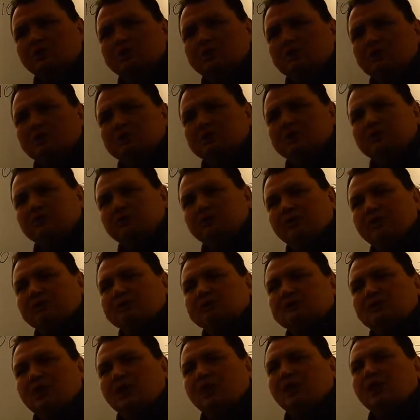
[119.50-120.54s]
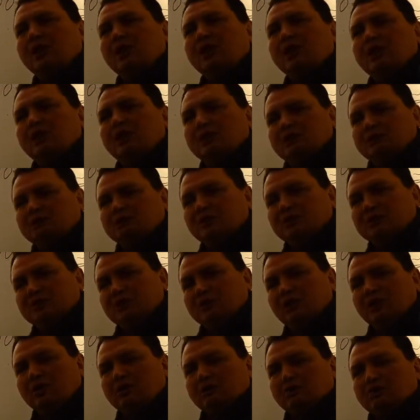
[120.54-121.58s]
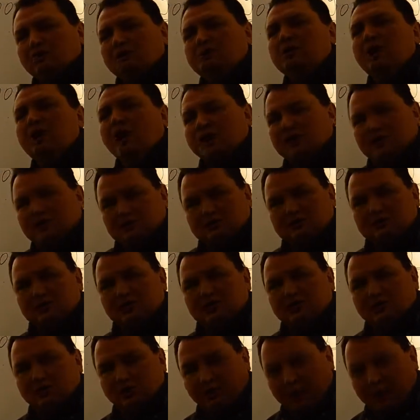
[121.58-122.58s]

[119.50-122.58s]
will be different depending on the planet you